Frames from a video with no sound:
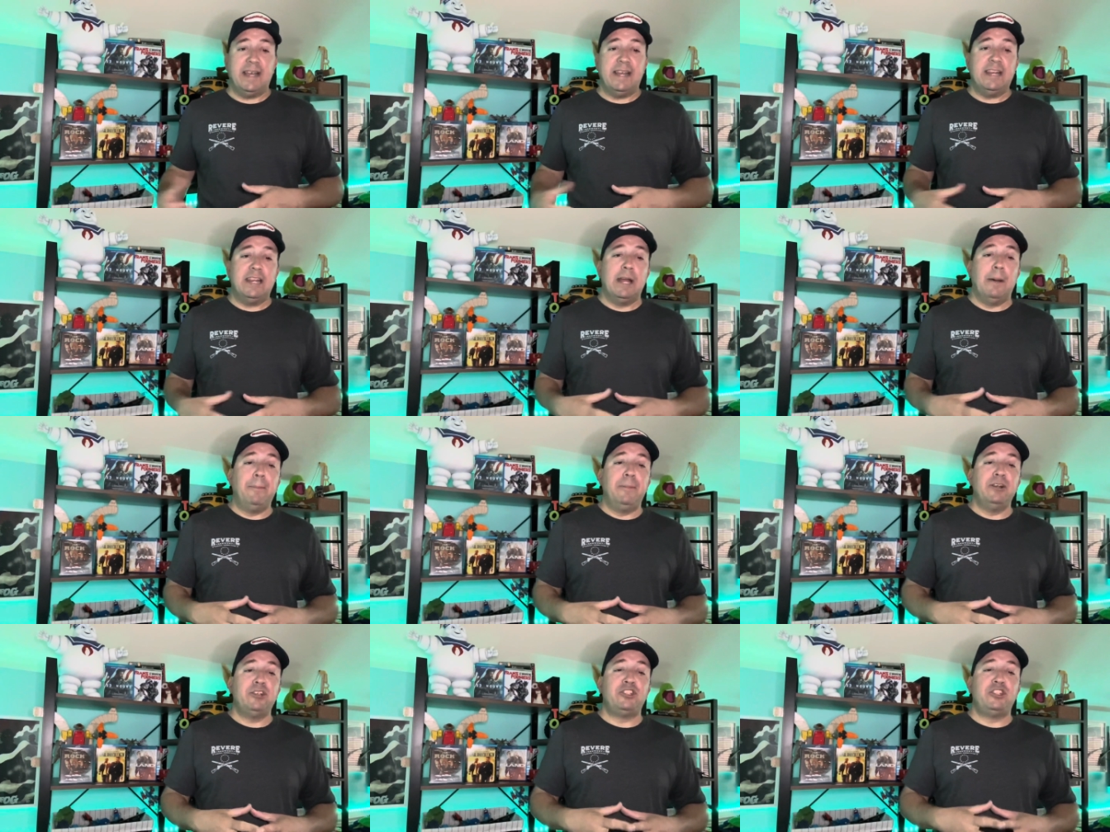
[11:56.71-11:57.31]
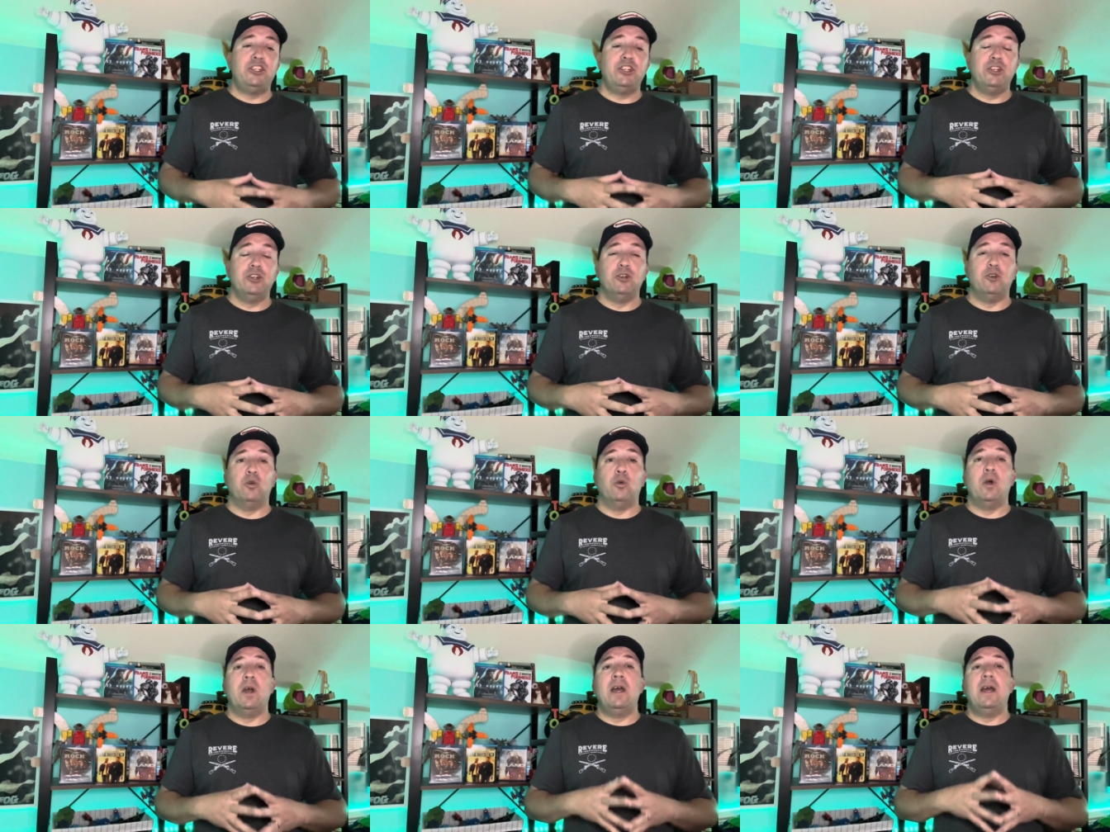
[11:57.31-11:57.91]
At number
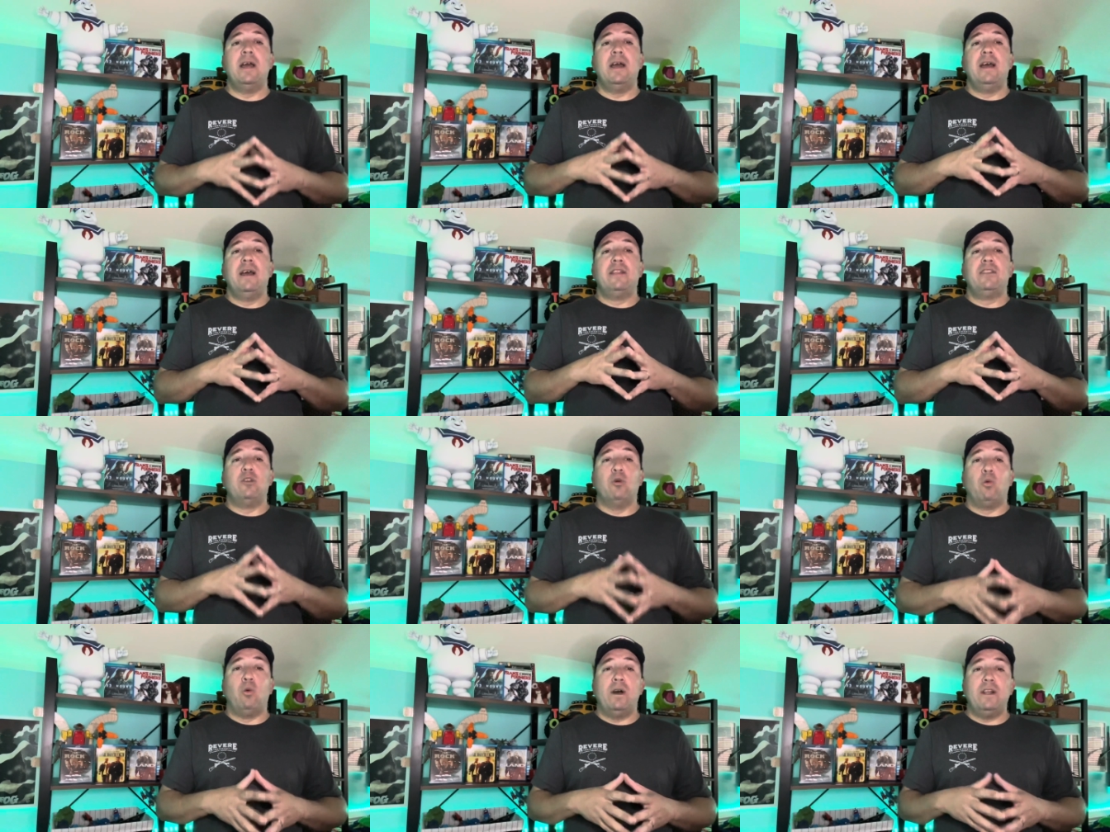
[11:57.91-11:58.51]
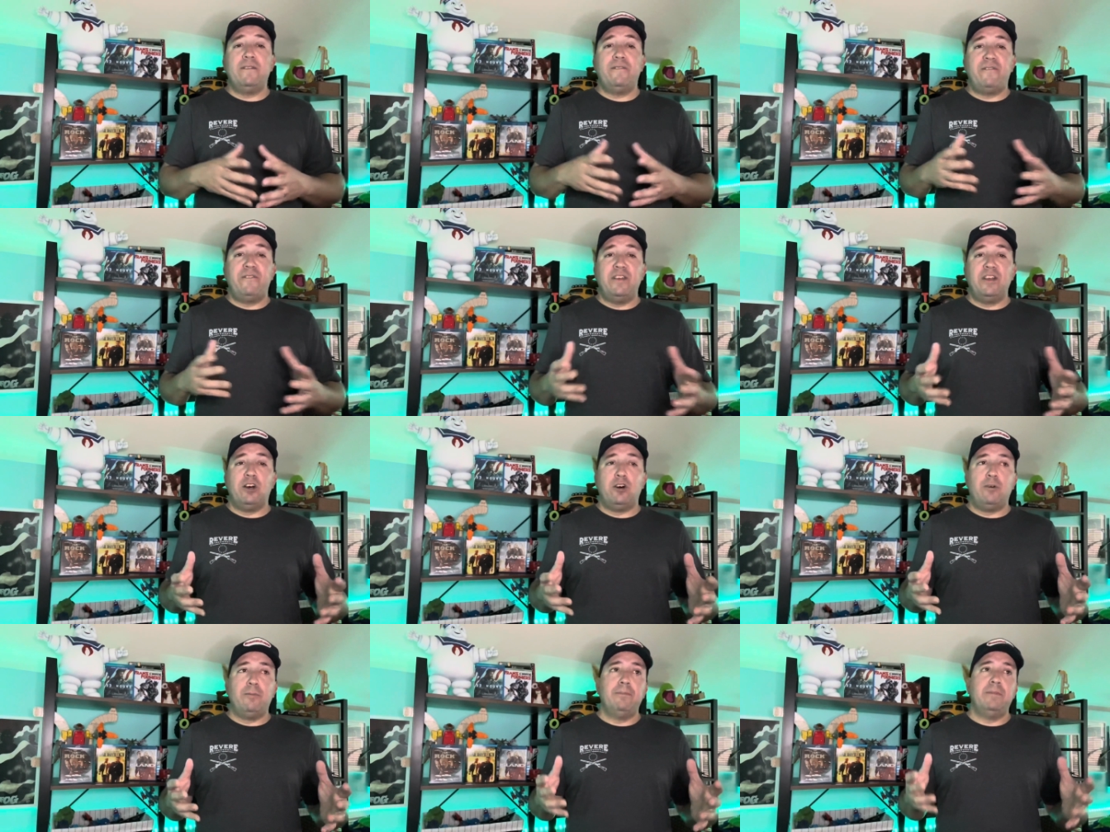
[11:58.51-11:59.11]
two, the one
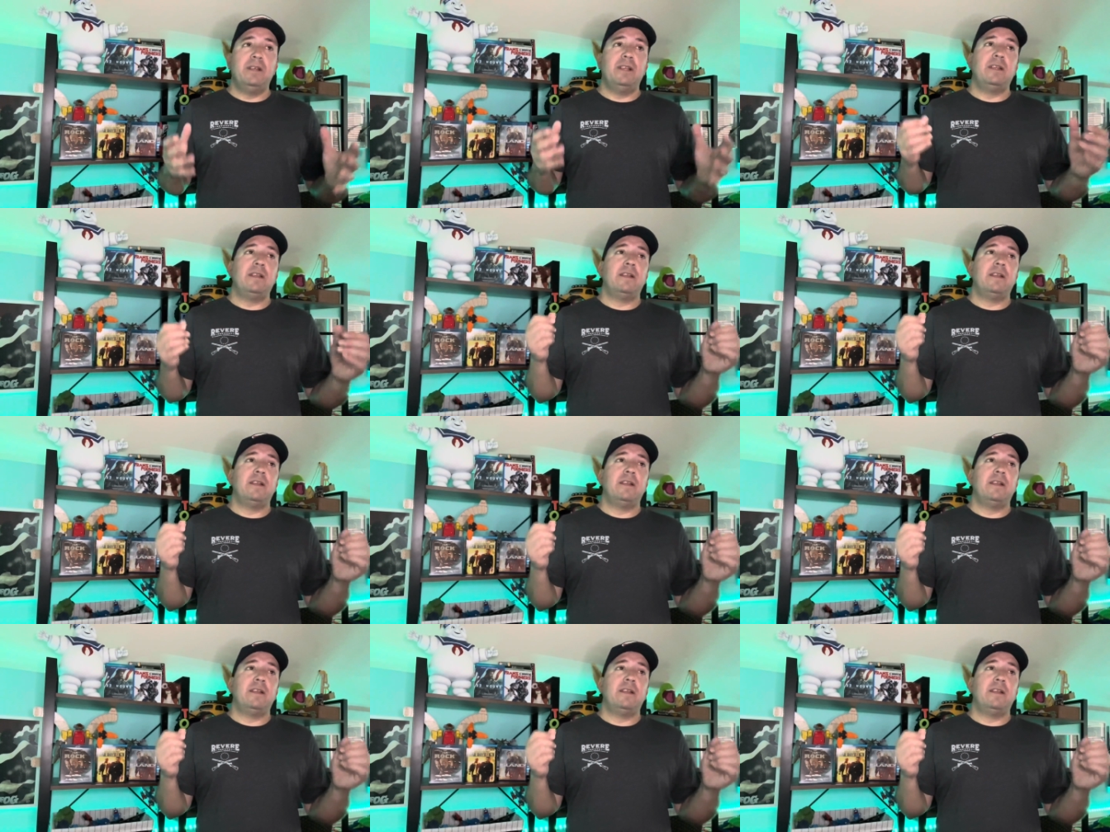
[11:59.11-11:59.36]
film...